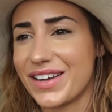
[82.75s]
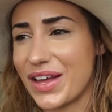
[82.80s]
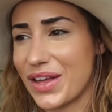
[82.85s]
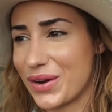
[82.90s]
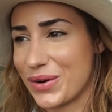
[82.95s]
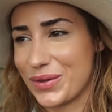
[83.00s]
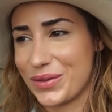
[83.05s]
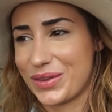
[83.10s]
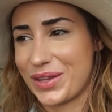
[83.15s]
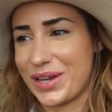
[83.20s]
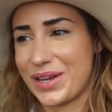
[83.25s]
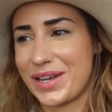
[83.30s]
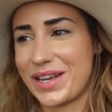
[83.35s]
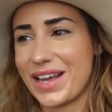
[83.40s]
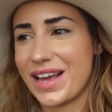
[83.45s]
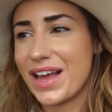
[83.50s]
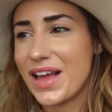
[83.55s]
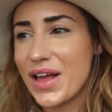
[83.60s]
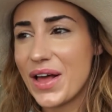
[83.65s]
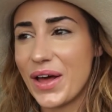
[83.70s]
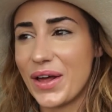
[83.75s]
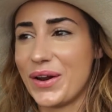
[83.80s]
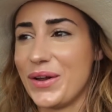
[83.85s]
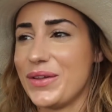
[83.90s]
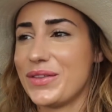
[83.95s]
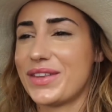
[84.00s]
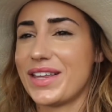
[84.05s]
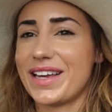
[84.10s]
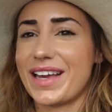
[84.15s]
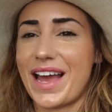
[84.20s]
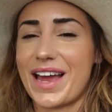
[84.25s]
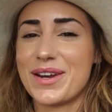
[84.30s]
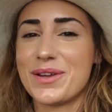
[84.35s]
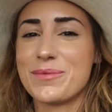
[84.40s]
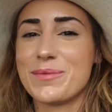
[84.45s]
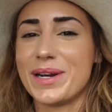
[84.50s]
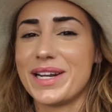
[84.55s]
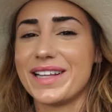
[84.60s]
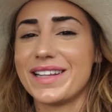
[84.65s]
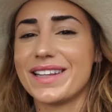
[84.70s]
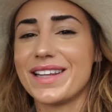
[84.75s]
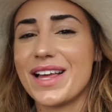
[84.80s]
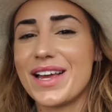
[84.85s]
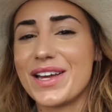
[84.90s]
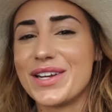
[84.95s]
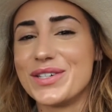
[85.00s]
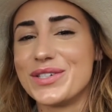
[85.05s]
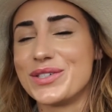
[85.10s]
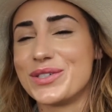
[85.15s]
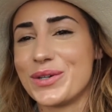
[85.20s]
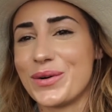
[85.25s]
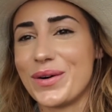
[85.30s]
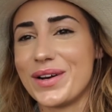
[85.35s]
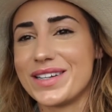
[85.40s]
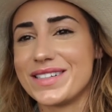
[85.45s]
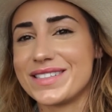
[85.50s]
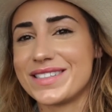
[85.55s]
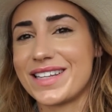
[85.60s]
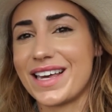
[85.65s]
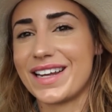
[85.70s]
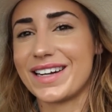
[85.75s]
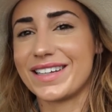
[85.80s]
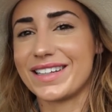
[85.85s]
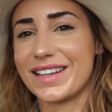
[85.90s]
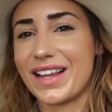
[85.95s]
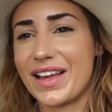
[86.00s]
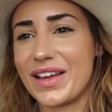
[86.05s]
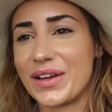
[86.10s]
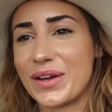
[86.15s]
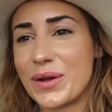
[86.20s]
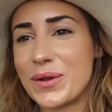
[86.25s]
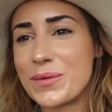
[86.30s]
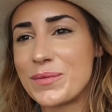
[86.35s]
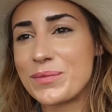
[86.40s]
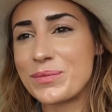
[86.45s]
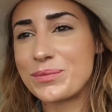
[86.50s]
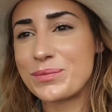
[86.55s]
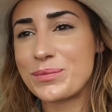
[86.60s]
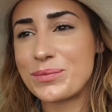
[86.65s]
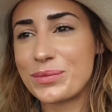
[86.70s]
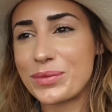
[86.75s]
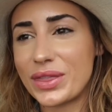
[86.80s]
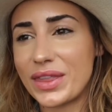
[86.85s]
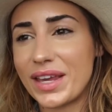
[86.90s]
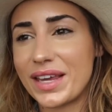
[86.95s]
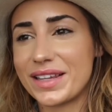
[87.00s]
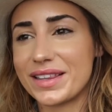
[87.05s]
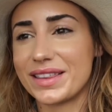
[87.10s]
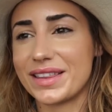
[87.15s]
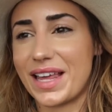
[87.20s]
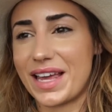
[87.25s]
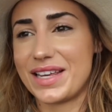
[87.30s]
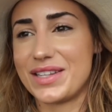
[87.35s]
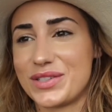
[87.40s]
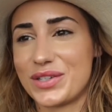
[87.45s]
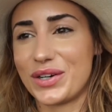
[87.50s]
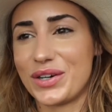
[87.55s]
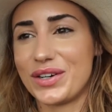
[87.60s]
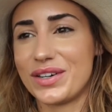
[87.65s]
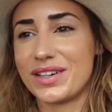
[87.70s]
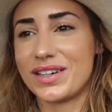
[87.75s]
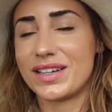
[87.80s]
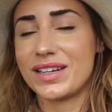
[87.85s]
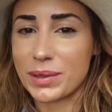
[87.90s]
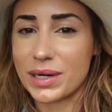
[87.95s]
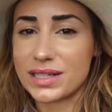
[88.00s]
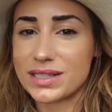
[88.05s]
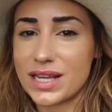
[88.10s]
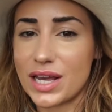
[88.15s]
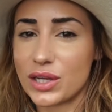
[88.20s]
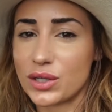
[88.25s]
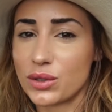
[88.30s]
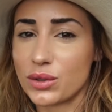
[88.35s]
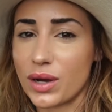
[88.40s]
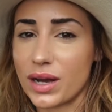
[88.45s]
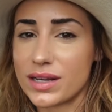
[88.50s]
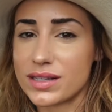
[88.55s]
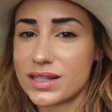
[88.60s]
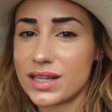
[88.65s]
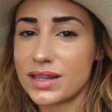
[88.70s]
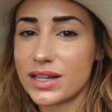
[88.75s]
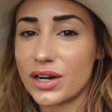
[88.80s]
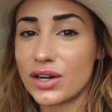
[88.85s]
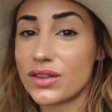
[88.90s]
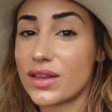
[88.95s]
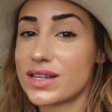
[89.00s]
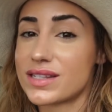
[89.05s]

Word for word: I don't think, I don't think anybody enjoys getting like lasered. I'm gonna take you guys in there.